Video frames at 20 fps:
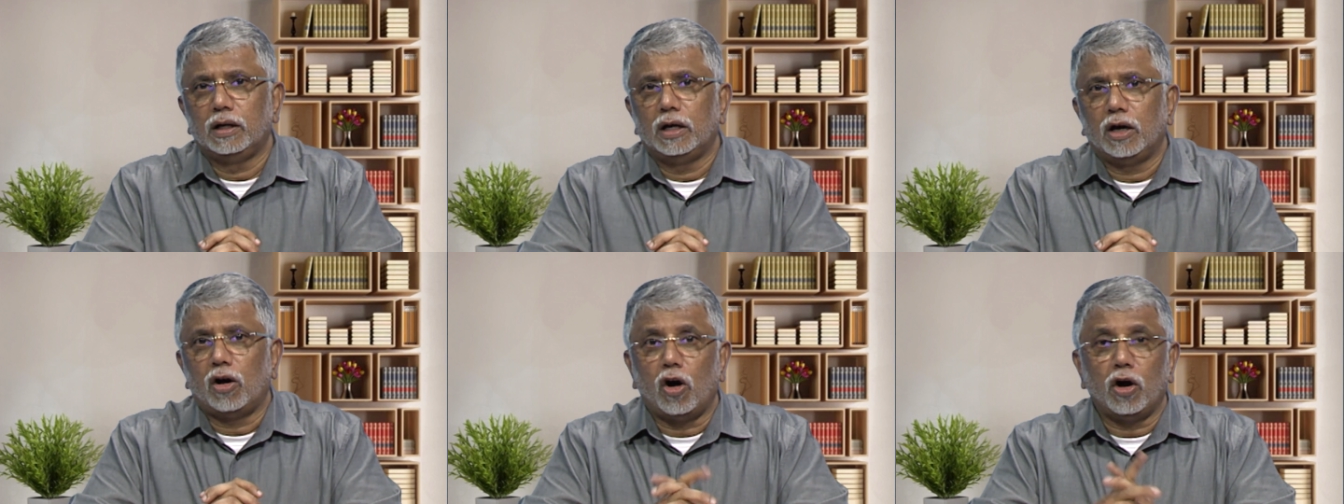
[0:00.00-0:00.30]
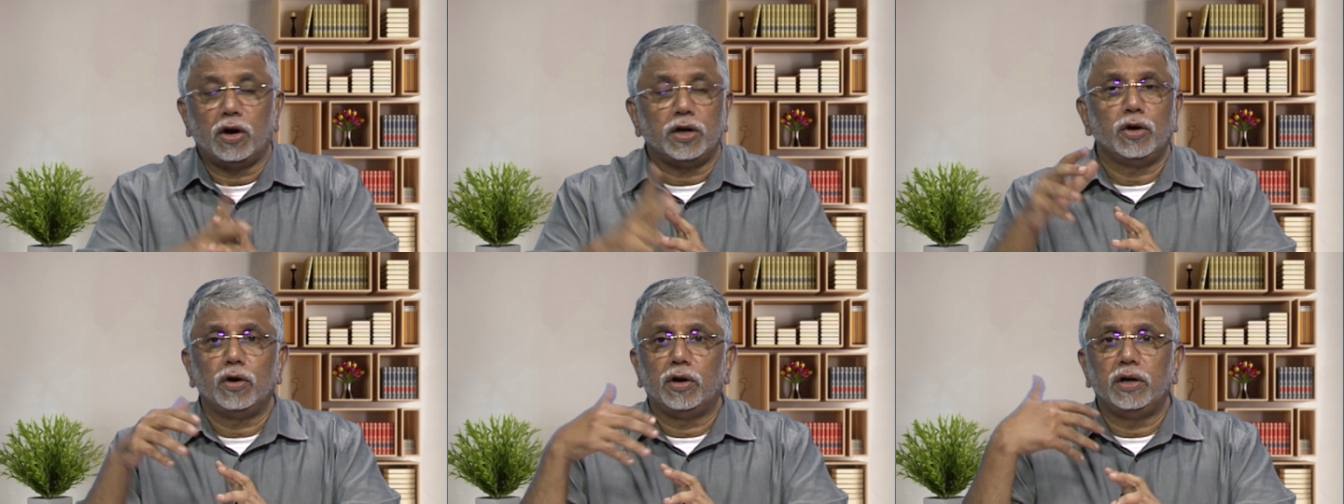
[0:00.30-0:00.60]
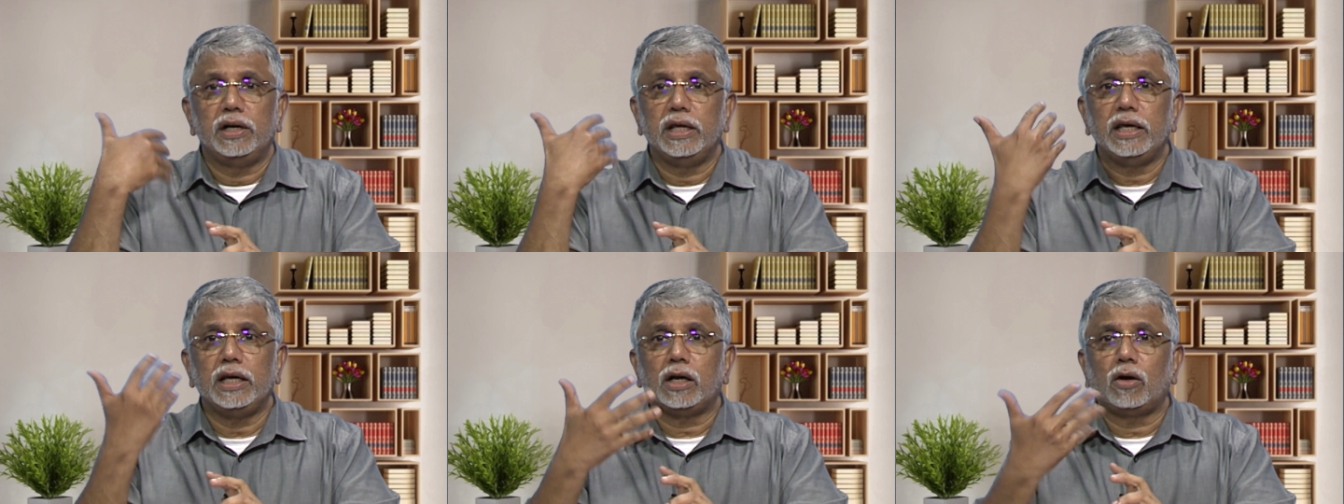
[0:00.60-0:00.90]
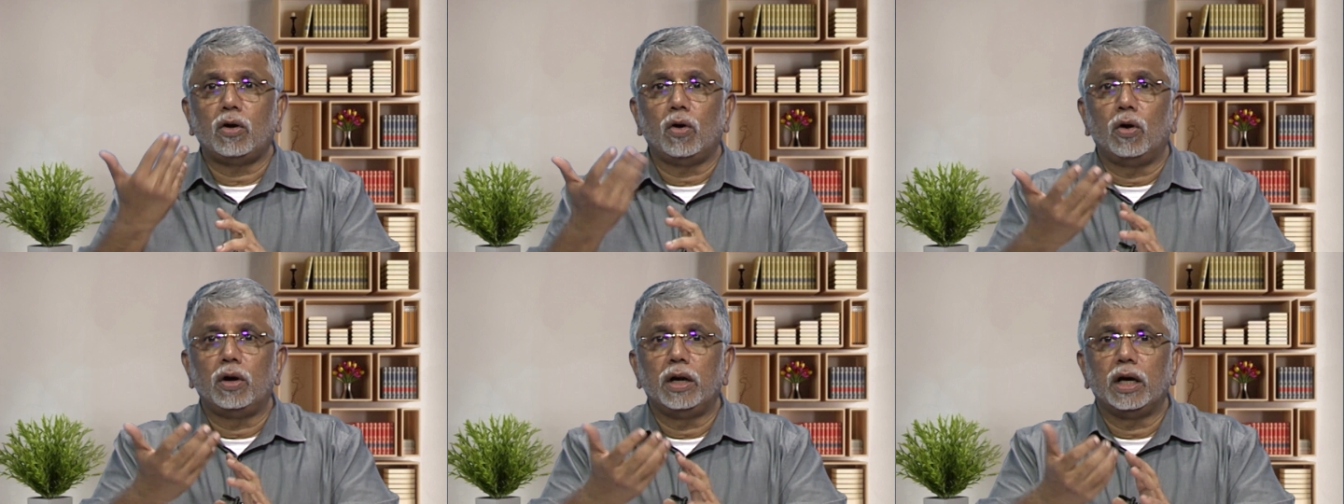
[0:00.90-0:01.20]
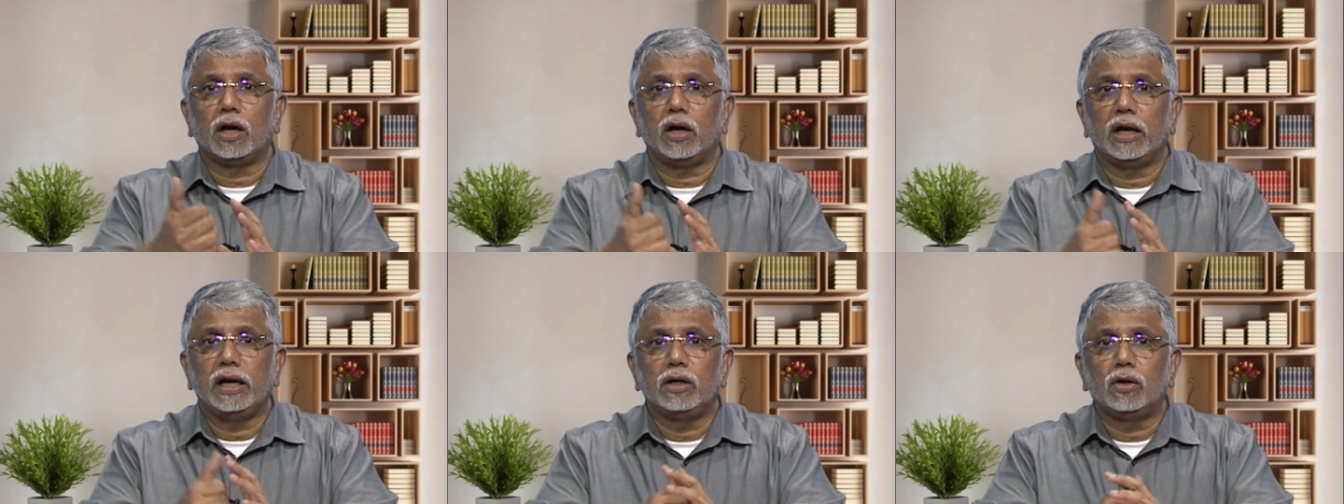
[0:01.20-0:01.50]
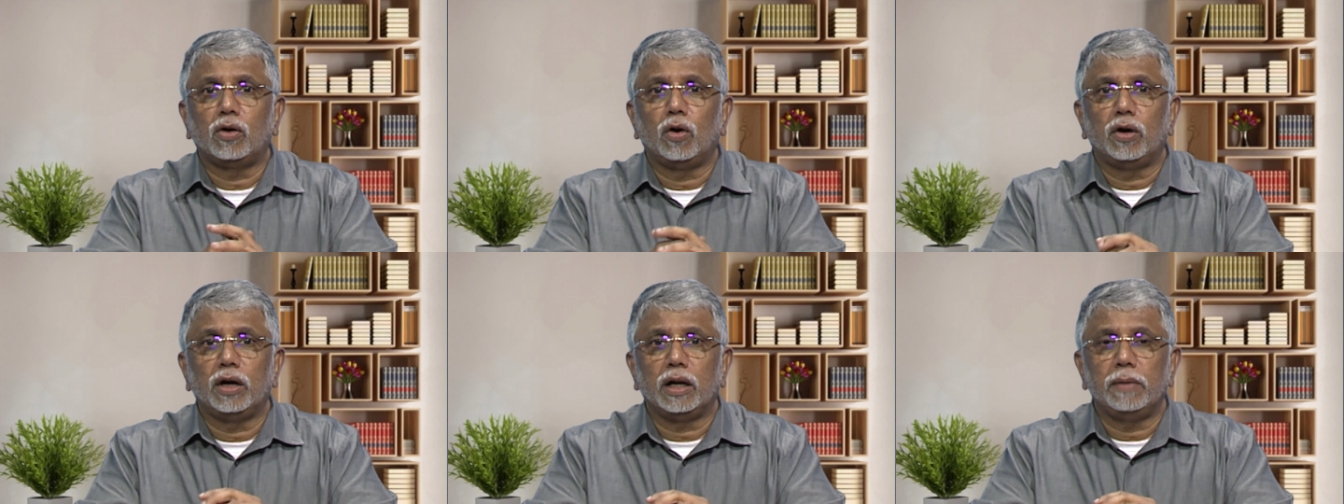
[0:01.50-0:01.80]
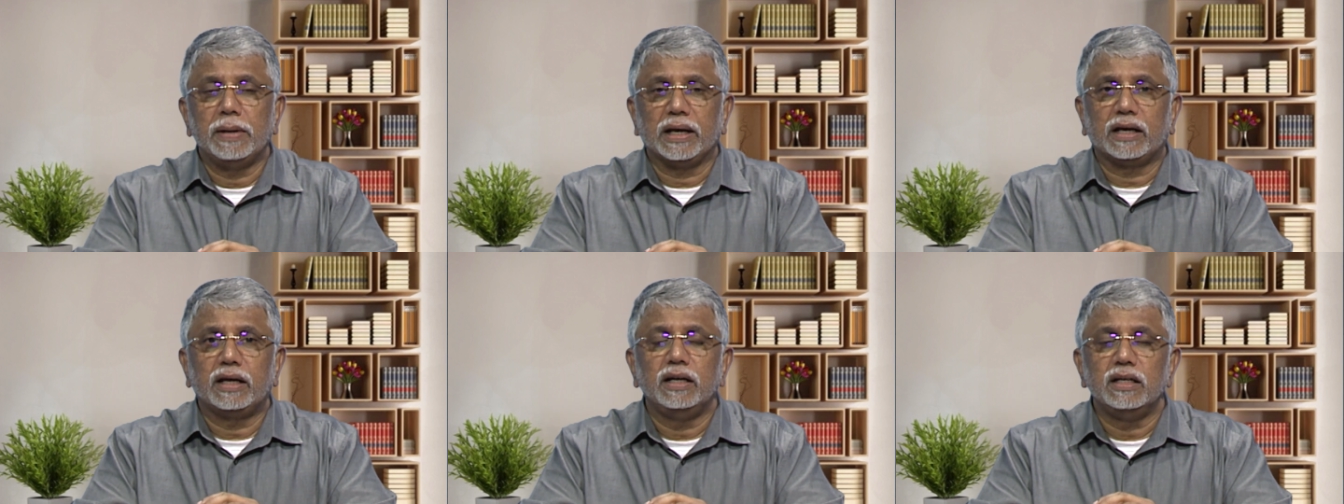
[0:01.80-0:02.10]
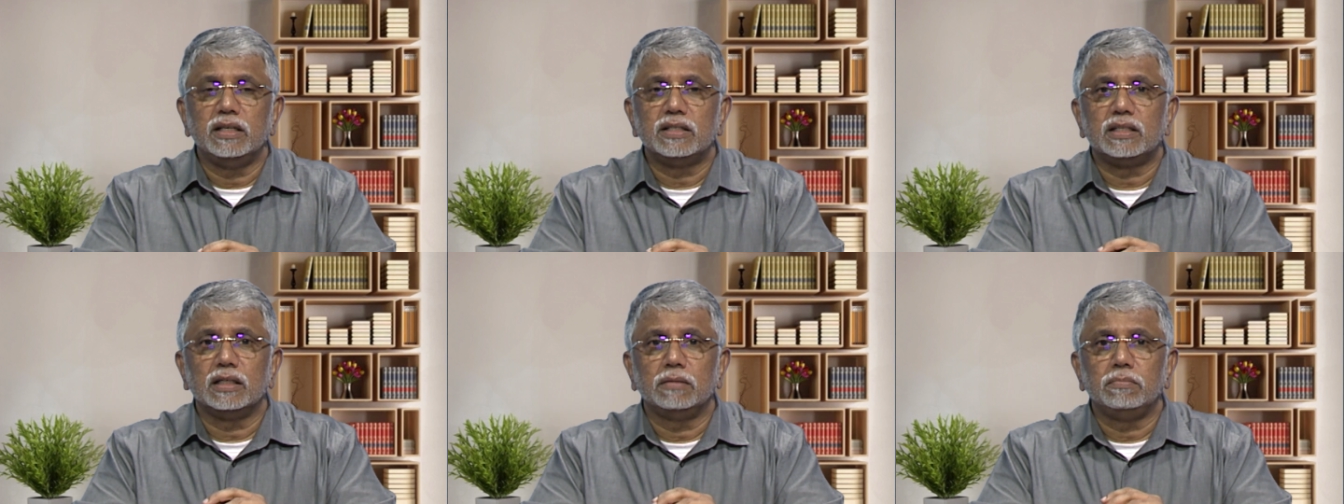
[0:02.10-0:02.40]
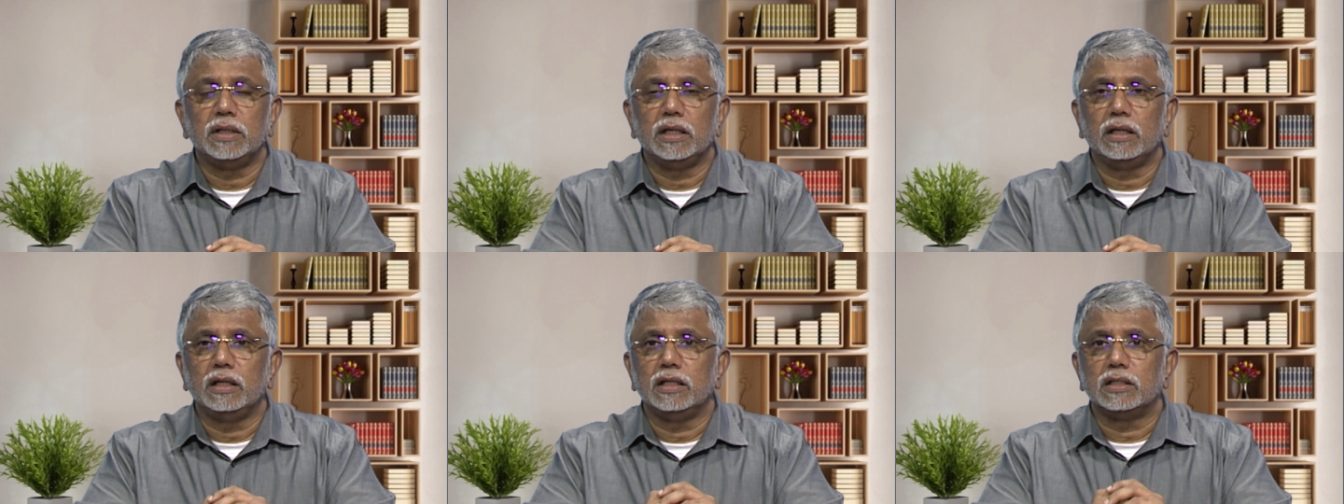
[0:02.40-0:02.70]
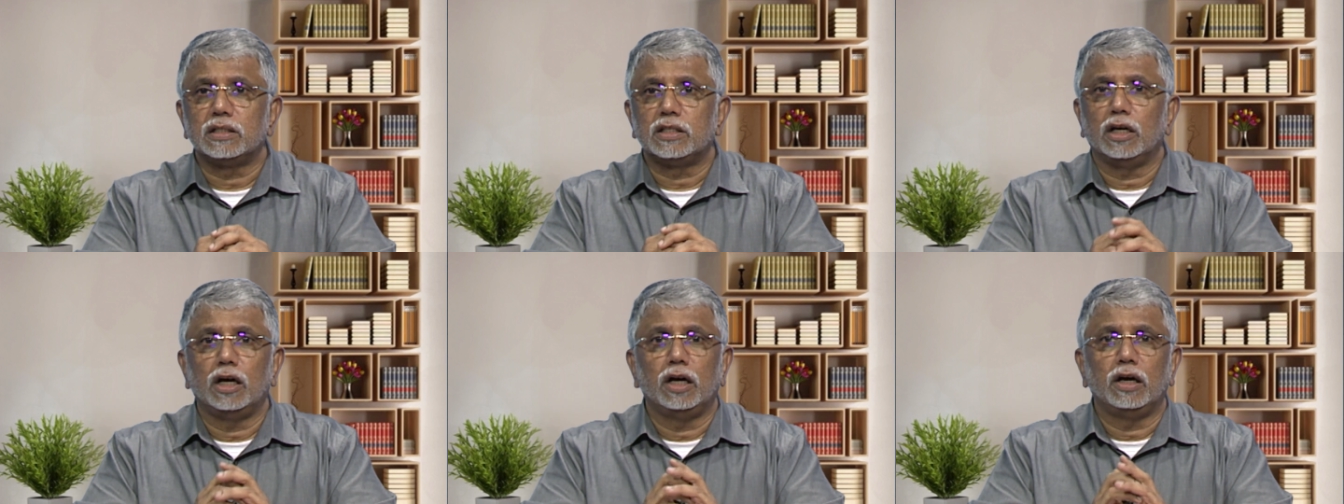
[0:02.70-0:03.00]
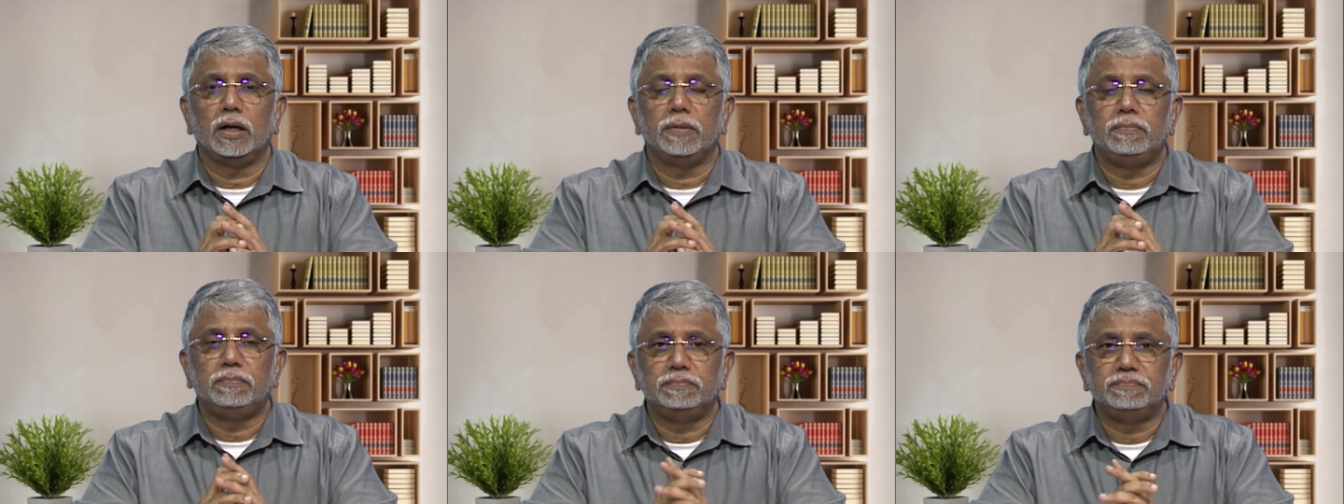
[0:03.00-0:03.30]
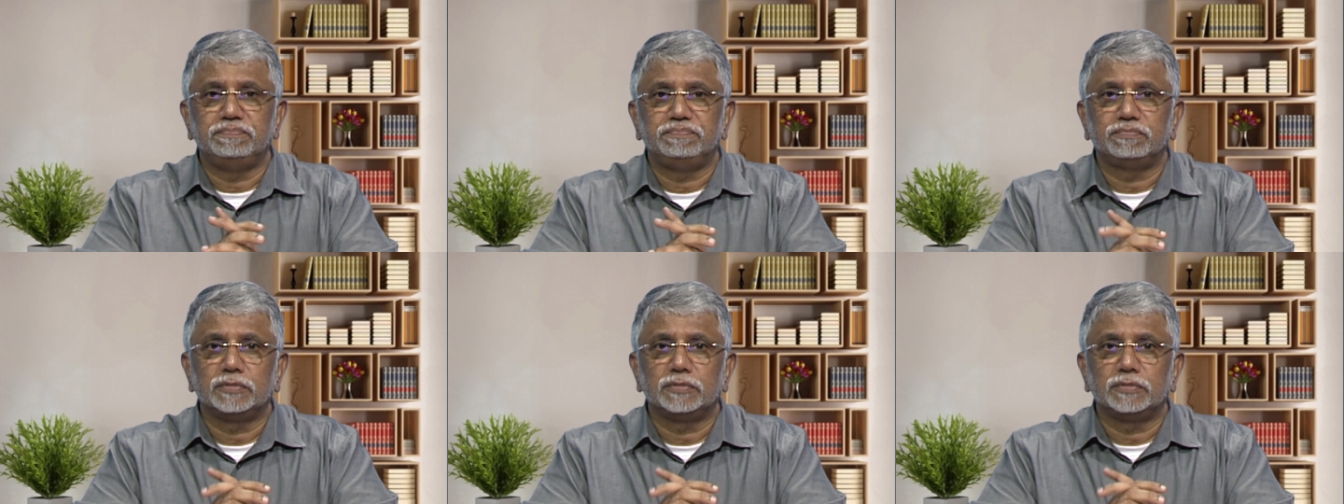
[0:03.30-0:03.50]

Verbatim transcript: or your decoder encoder mechanism is um,